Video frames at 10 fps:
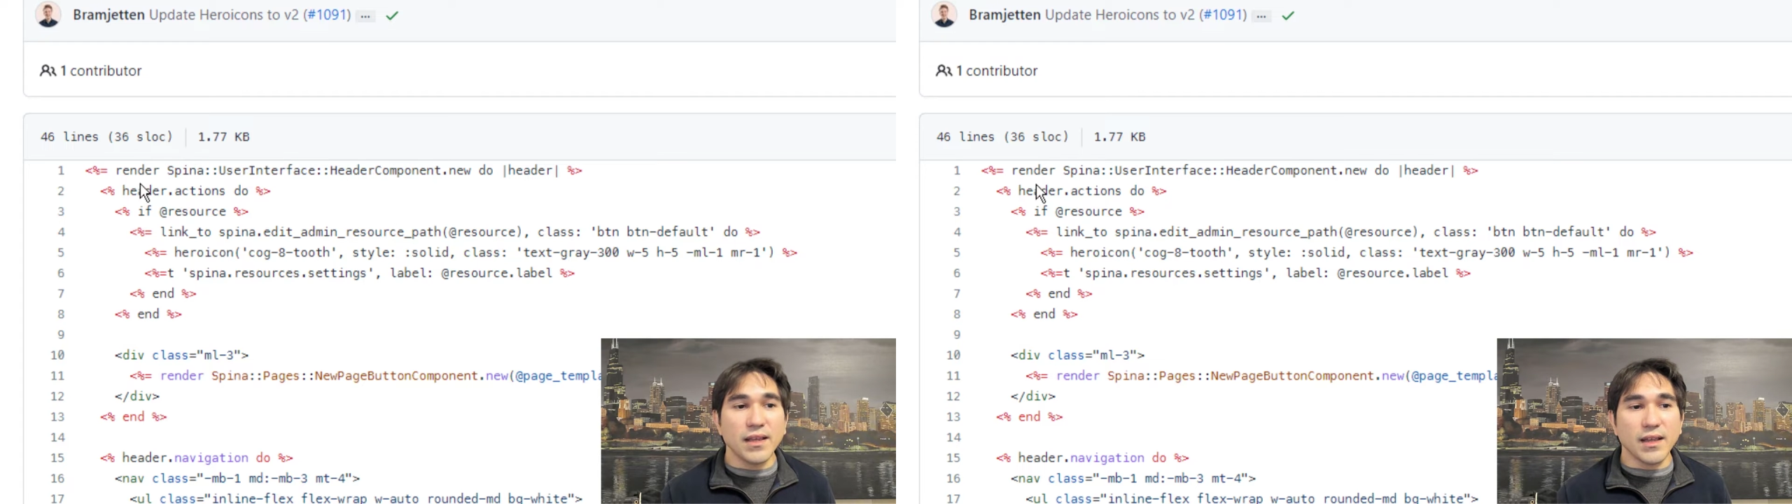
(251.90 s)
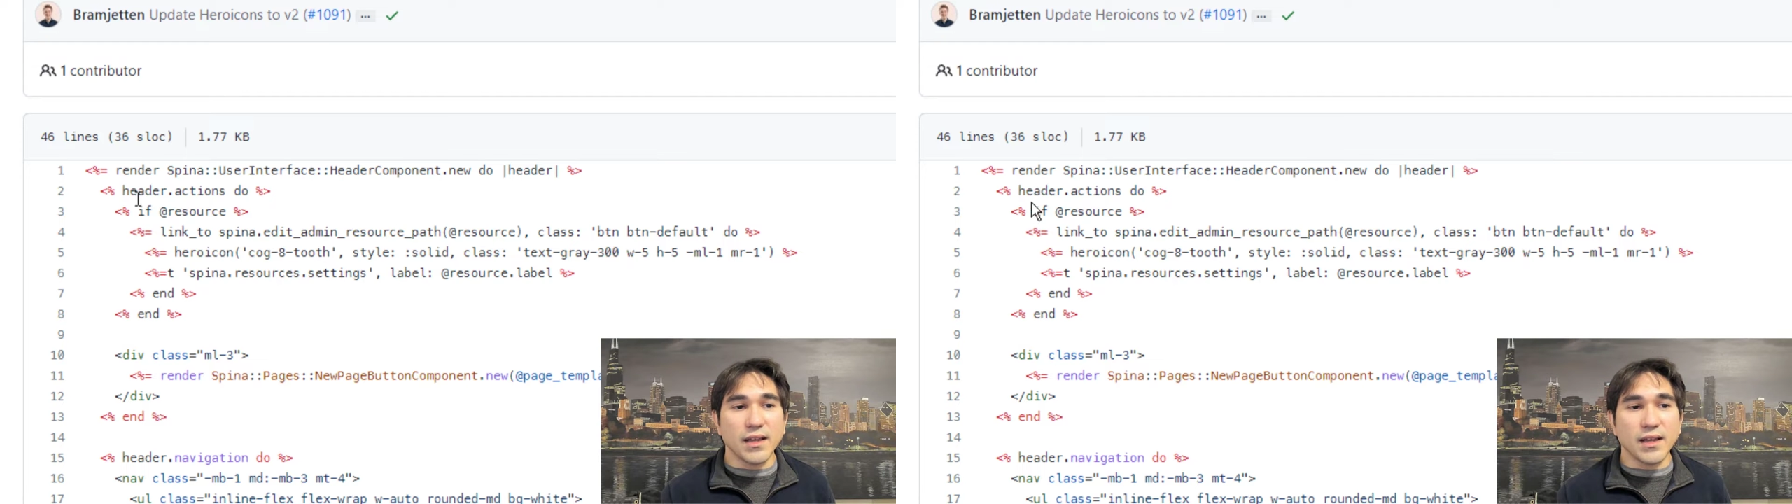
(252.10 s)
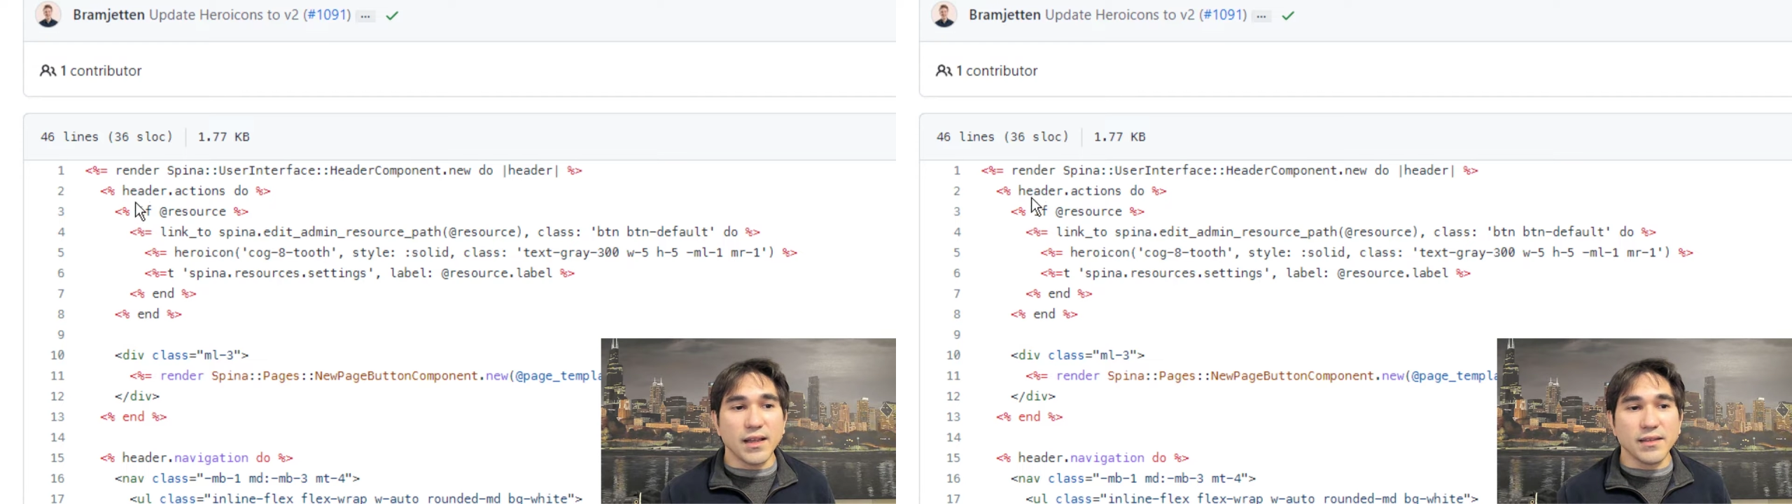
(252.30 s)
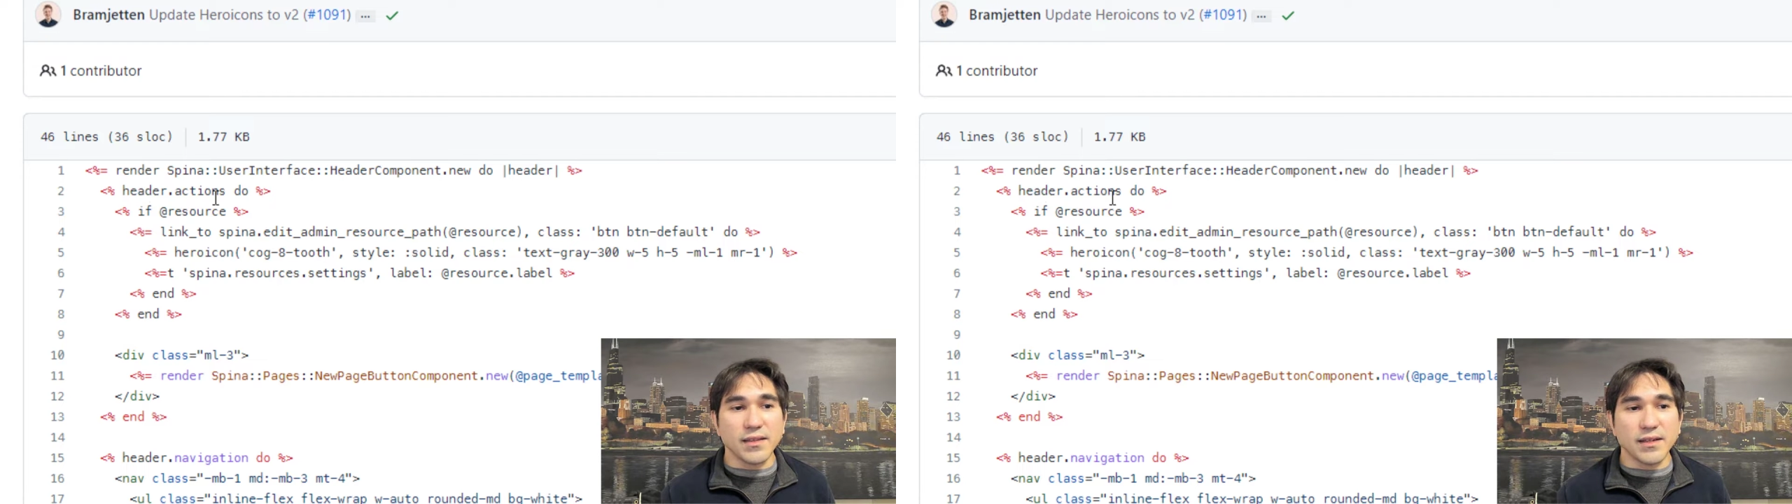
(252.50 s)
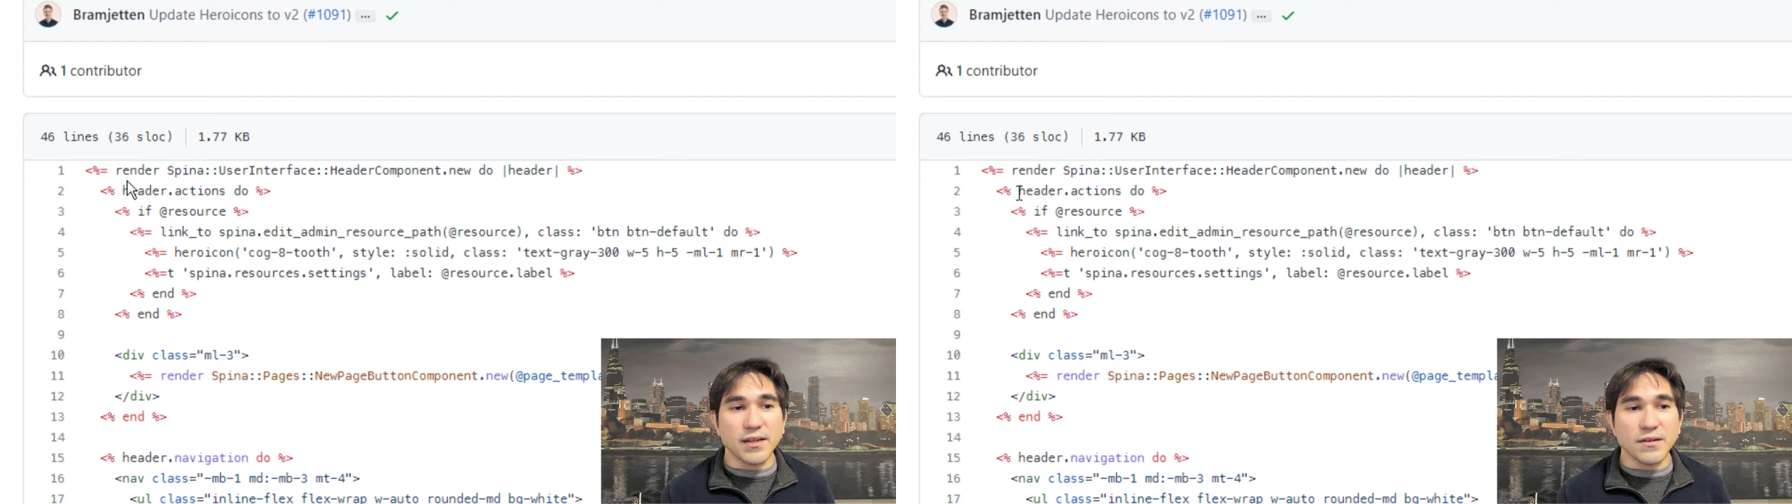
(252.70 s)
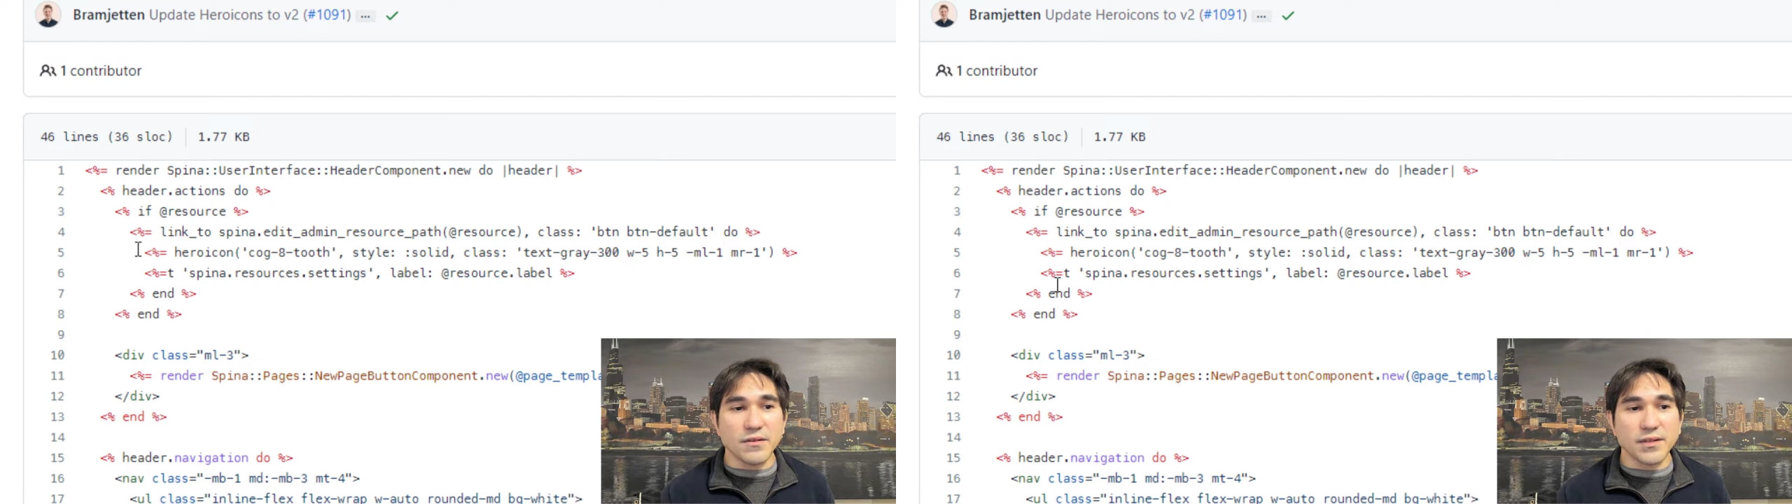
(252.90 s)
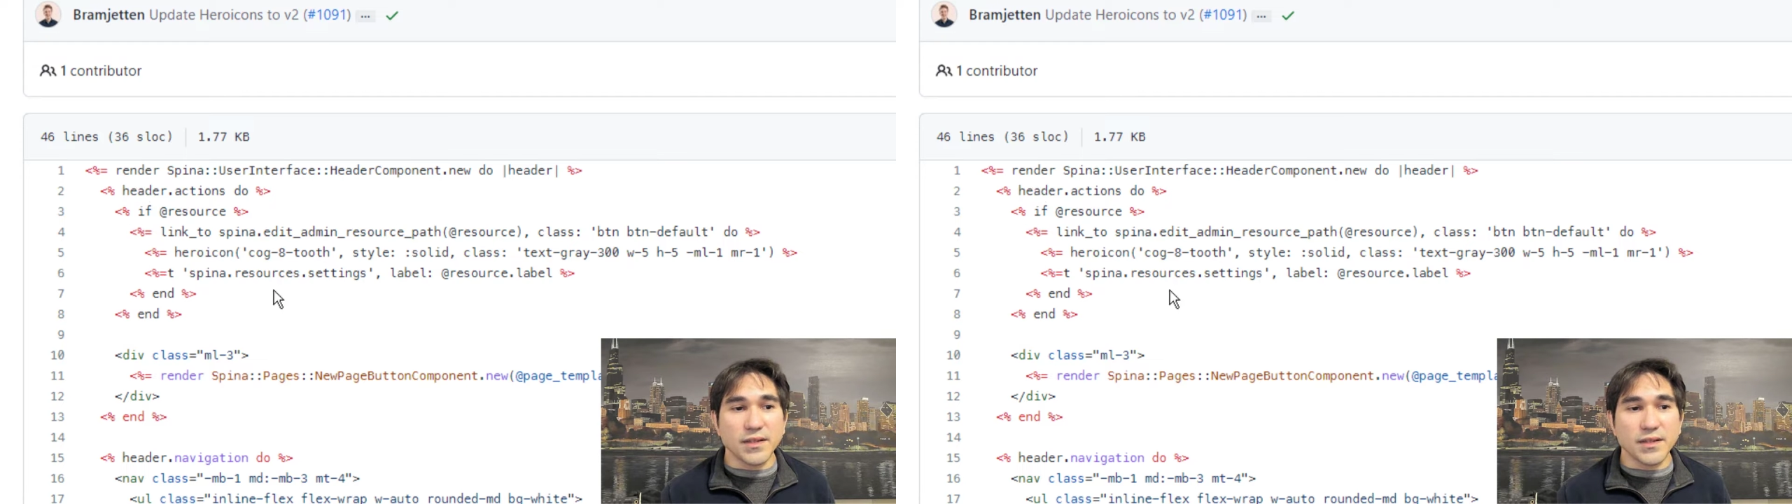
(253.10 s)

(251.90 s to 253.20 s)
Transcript: Uh, and then here it